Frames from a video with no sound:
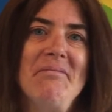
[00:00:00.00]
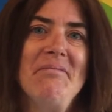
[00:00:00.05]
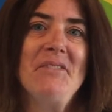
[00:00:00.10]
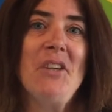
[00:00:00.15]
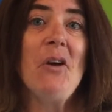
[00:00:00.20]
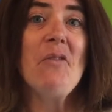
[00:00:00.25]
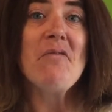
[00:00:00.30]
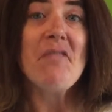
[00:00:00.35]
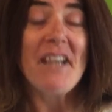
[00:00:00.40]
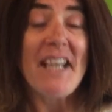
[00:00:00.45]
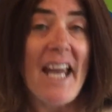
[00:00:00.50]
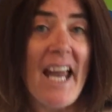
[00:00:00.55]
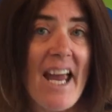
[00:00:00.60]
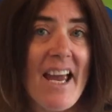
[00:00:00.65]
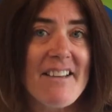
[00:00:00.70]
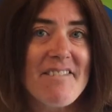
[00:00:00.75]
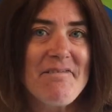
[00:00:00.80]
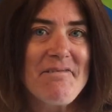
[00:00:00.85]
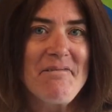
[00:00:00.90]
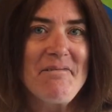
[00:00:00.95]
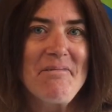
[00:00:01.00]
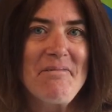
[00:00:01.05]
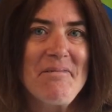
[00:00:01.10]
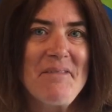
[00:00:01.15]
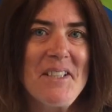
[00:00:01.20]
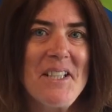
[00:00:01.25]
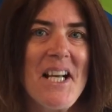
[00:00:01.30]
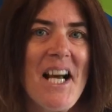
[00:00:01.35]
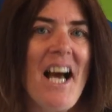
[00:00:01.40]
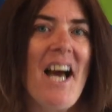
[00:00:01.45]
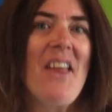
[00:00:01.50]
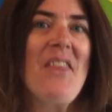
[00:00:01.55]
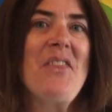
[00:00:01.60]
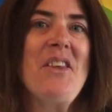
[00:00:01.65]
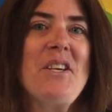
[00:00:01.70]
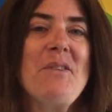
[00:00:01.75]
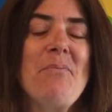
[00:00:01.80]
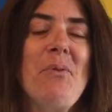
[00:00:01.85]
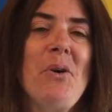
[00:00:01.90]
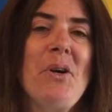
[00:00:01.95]
don't forget, at
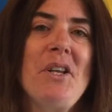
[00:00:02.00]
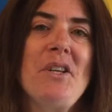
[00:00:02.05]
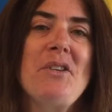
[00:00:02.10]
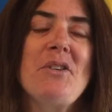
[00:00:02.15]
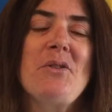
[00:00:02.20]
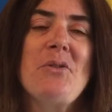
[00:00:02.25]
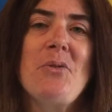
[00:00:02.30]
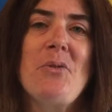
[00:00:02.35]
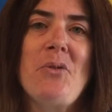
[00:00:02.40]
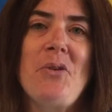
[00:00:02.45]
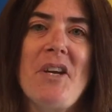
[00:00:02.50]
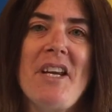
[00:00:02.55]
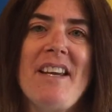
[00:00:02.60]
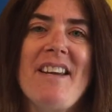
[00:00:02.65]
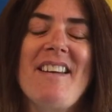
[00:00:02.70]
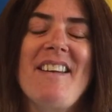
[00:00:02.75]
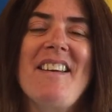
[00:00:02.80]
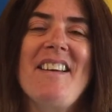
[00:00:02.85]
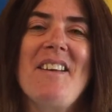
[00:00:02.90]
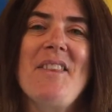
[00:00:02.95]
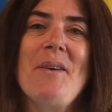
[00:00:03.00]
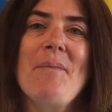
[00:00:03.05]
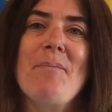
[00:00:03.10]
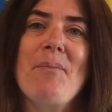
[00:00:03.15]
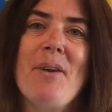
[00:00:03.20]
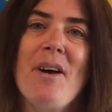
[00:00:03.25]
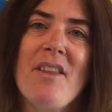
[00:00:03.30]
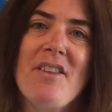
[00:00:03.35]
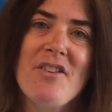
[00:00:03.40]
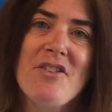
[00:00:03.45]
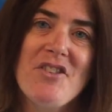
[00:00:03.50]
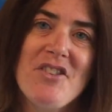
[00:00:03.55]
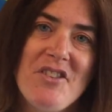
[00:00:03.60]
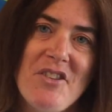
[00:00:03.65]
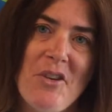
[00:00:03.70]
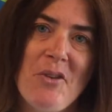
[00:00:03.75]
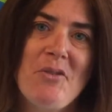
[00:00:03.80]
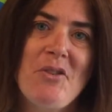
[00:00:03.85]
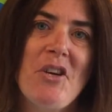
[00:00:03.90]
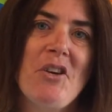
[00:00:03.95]
this point in the story, the brothers
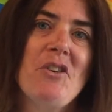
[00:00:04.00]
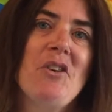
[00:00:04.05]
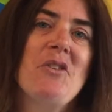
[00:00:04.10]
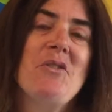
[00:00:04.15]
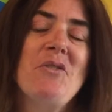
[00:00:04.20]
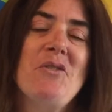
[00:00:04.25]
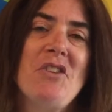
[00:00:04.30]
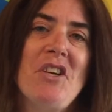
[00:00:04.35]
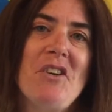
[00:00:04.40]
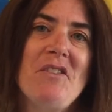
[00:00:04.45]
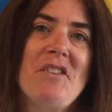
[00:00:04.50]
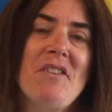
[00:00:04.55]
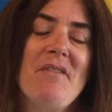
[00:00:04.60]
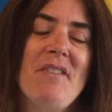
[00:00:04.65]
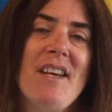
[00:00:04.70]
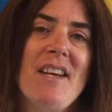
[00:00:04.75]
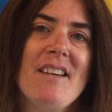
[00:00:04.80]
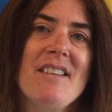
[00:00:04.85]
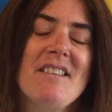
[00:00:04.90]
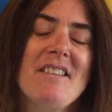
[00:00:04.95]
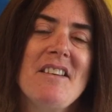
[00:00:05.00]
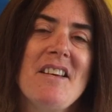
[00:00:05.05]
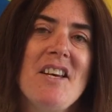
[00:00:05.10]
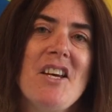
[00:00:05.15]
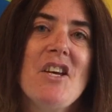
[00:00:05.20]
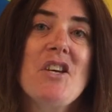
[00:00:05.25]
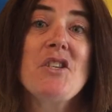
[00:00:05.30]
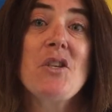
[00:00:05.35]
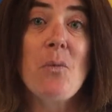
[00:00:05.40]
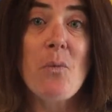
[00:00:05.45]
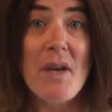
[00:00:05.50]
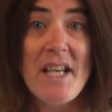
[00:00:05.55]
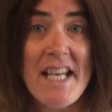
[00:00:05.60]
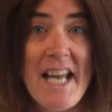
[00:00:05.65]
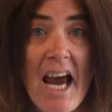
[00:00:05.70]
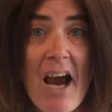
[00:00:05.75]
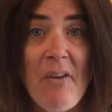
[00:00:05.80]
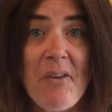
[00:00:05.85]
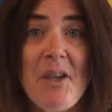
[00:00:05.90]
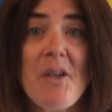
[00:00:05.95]
still don't know who Joseph is. So we're
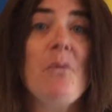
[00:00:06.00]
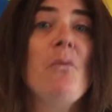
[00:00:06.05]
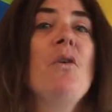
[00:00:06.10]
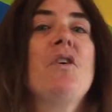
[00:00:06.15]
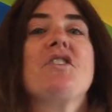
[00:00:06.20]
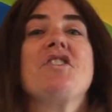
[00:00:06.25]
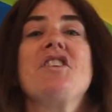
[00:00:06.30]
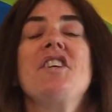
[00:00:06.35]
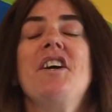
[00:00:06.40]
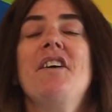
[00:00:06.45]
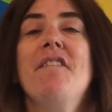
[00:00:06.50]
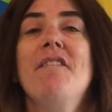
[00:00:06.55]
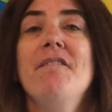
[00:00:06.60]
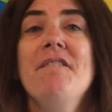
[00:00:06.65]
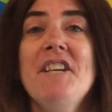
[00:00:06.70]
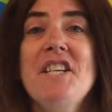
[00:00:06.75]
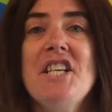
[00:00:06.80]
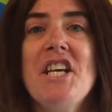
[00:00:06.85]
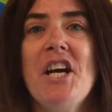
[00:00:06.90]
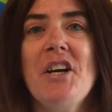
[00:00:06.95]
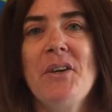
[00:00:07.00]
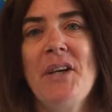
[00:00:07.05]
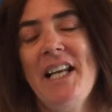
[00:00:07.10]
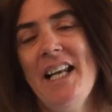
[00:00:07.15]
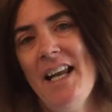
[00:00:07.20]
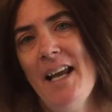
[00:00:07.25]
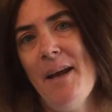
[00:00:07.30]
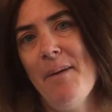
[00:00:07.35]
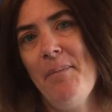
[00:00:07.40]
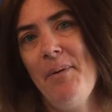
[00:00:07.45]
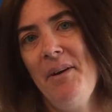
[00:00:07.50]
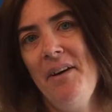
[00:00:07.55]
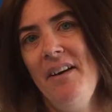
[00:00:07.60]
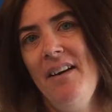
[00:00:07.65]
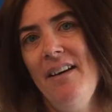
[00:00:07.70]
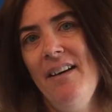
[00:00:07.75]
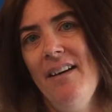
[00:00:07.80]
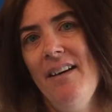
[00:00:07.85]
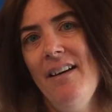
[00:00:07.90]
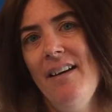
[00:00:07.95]
now going to watch a video clip
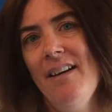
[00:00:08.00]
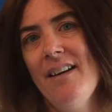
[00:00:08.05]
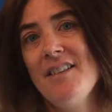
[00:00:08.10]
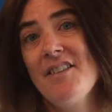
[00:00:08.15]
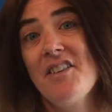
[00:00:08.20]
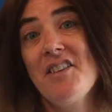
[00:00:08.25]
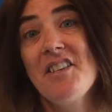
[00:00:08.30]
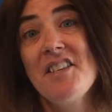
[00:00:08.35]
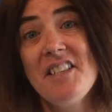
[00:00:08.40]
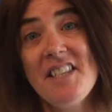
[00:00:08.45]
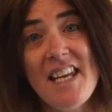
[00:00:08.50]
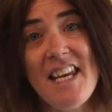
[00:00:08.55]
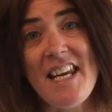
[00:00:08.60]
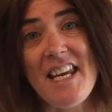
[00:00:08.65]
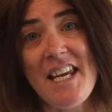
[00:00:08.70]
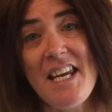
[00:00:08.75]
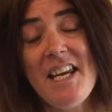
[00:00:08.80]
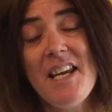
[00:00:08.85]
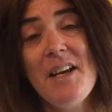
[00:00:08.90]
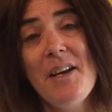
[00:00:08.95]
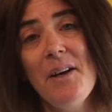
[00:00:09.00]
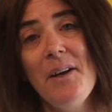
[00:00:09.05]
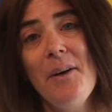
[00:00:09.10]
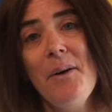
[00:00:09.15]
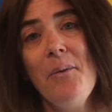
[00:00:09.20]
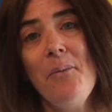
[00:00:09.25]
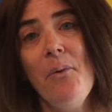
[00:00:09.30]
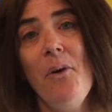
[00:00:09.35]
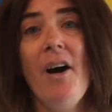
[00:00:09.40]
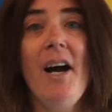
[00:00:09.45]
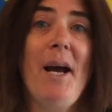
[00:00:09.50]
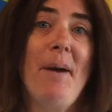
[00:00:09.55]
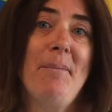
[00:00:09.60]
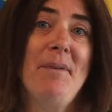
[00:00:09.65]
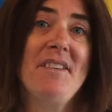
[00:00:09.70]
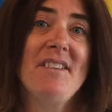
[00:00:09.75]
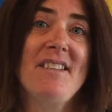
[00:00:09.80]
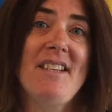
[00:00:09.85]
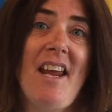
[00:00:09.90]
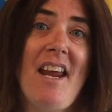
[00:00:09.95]
to see what happens